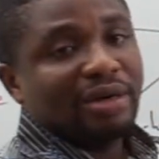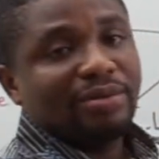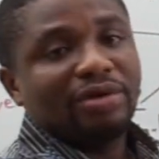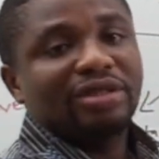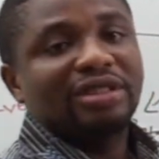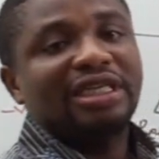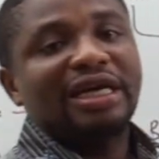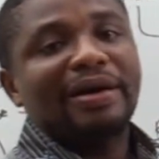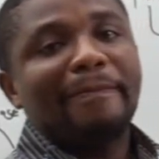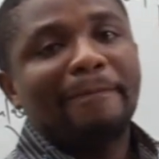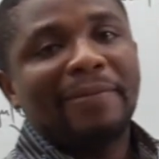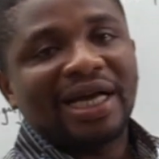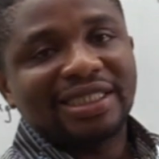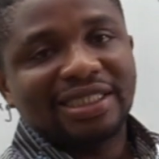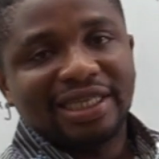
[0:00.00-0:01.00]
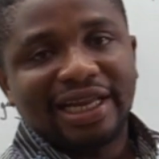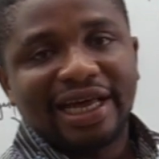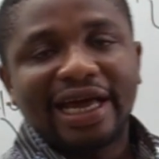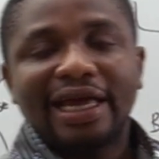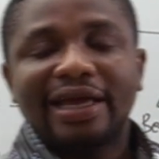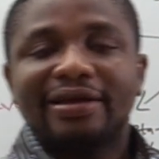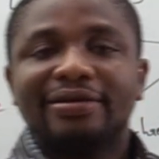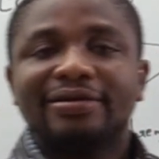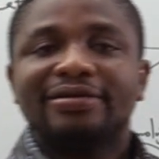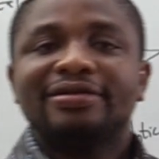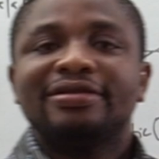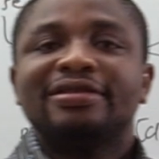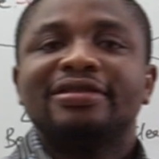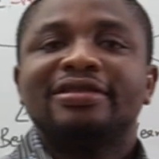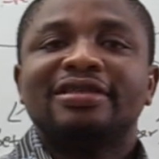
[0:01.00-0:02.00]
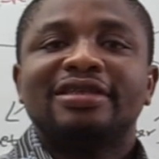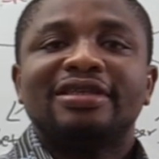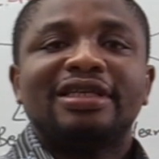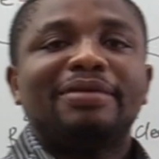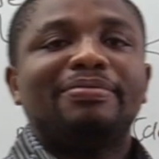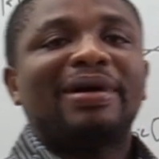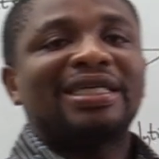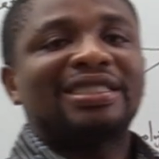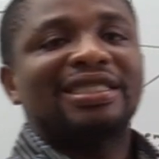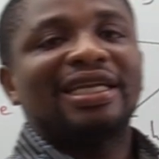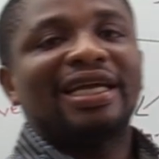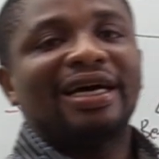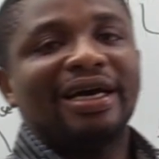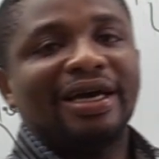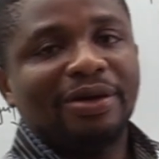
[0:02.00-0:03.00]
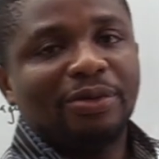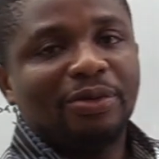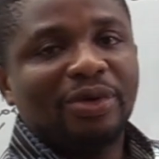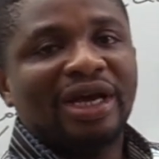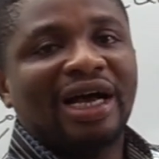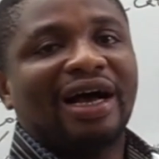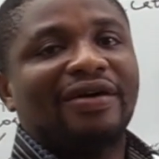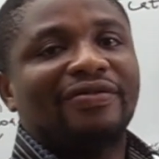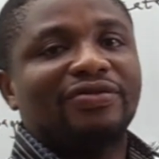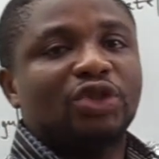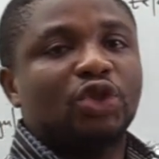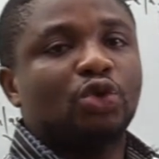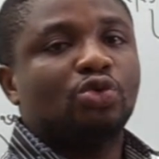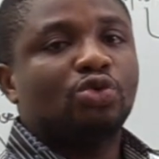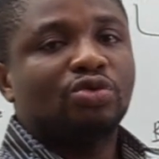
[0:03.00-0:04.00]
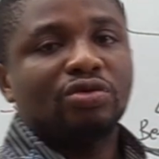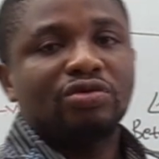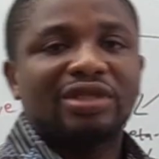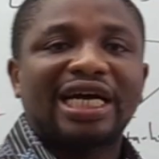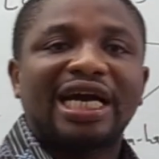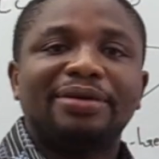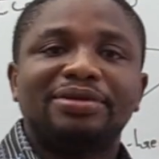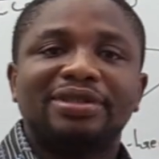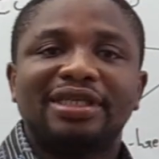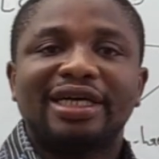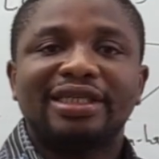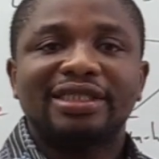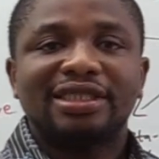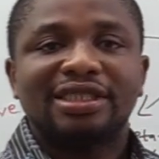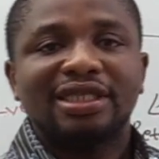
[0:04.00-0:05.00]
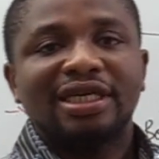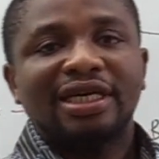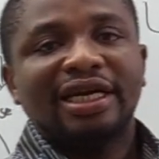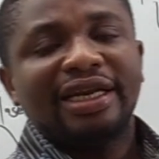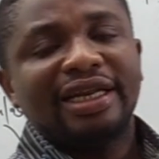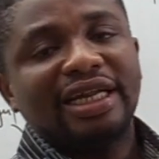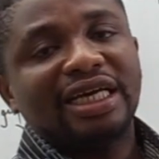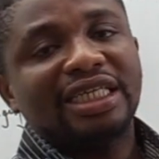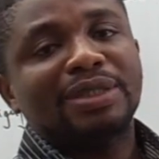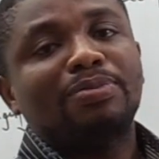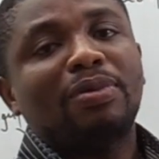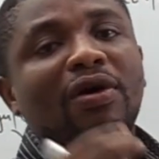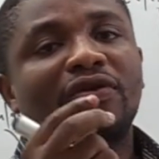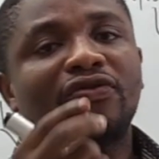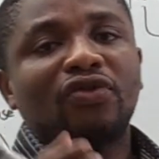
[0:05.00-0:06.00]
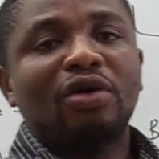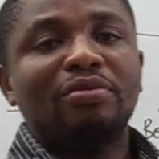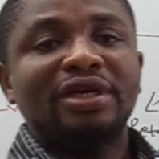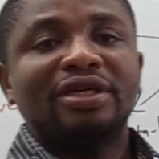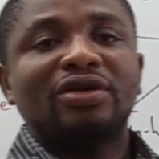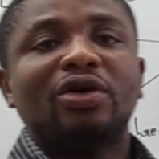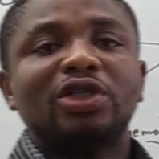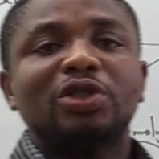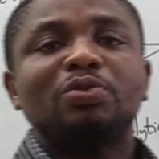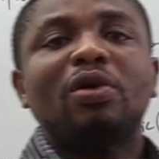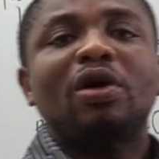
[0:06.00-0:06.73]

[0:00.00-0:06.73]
talk about the bacilli. The bacilli, we have two types. That is the spore-forming or